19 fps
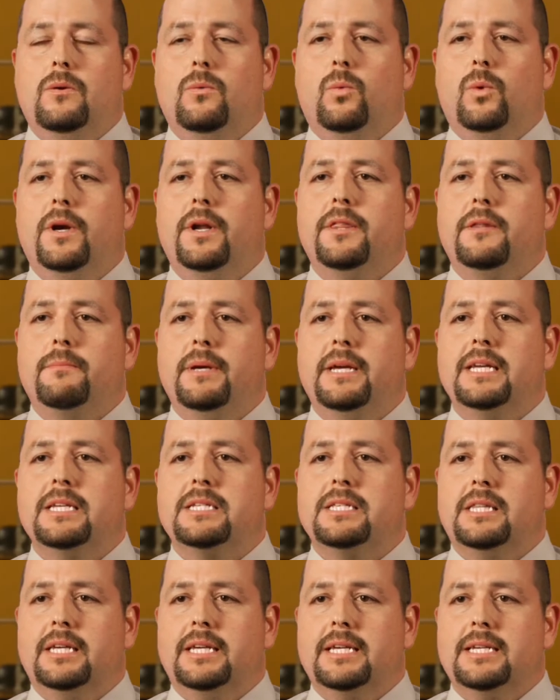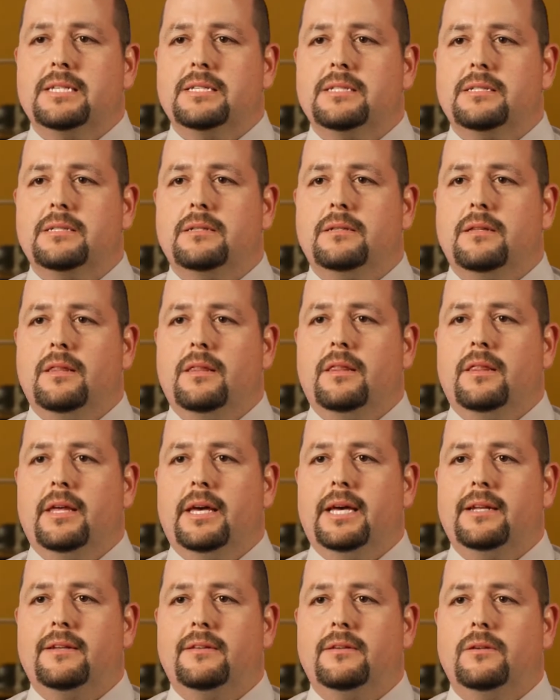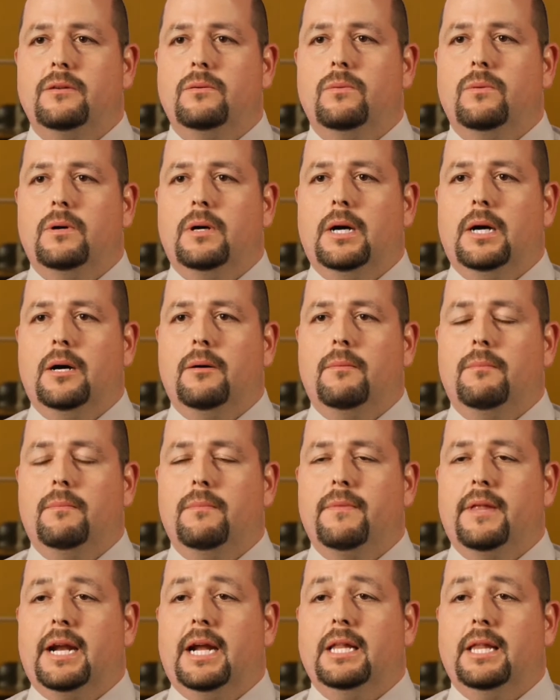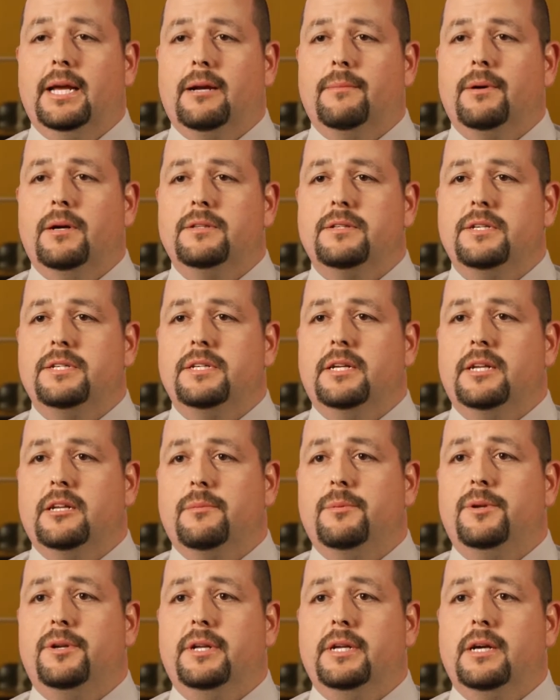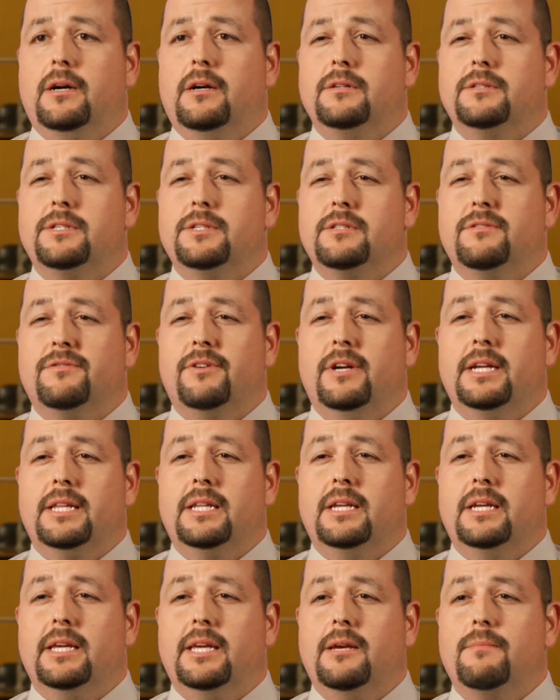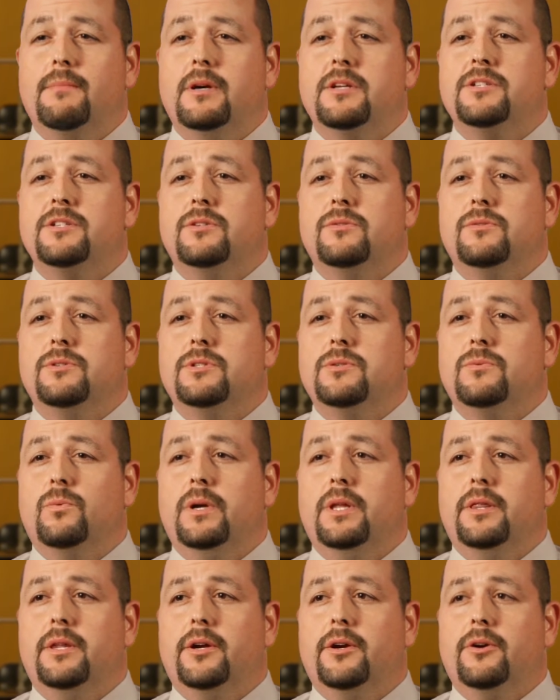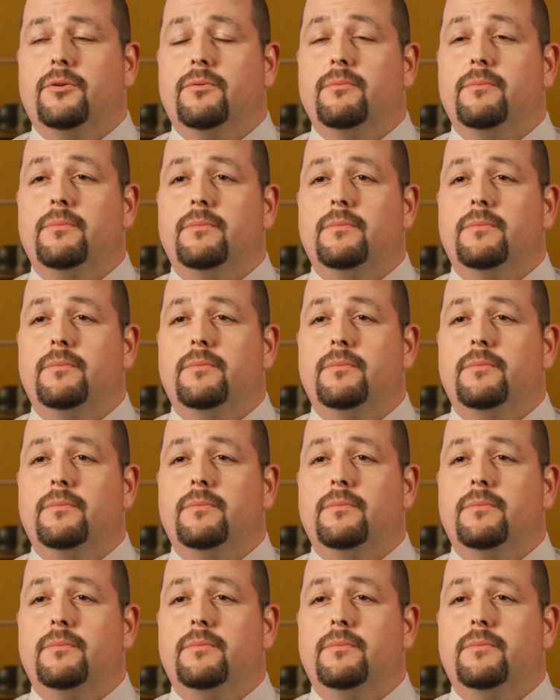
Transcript: One of the biggest things that um, that I like about teaching at a community college is the fact that I get my students when they're